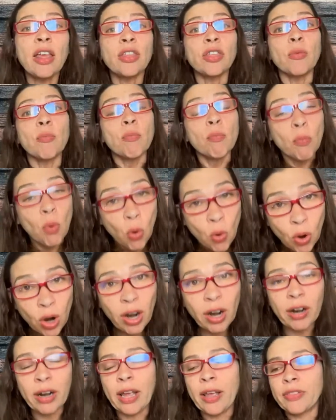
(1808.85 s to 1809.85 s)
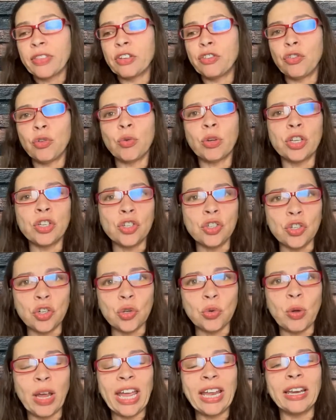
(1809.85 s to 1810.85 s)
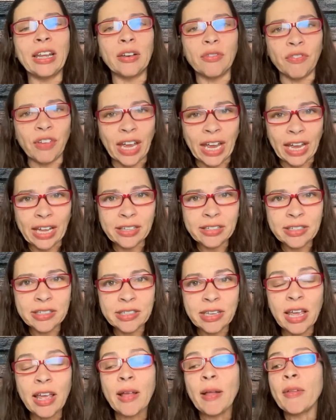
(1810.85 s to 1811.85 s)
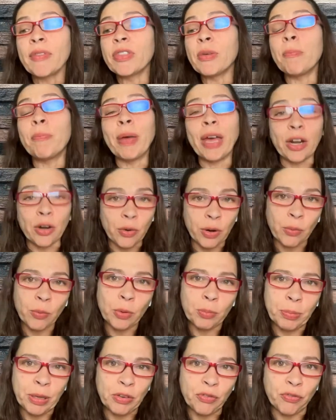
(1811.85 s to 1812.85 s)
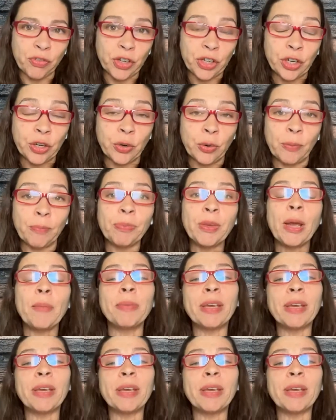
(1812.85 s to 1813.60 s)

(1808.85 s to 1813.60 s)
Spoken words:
the more that you can do in advance, the better it will be for you.